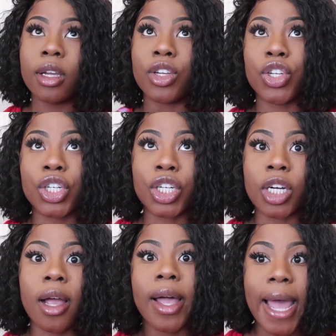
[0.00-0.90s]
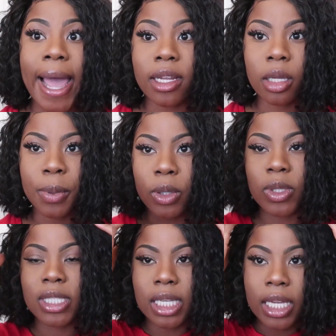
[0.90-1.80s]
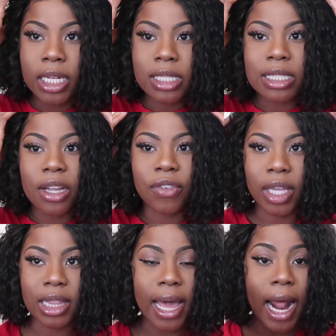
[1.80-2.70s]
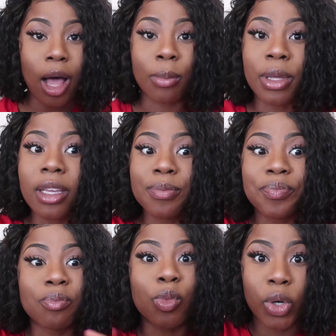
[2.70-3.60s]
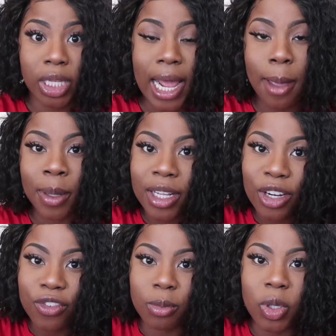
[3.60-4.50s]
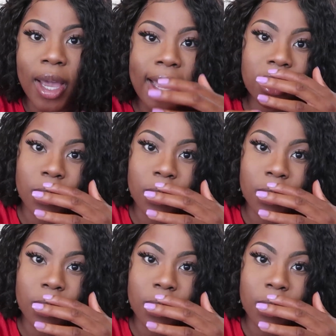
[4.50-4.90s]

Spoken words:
your acne prone skin and stuff like that, I'll be more than happy to hear from you guys.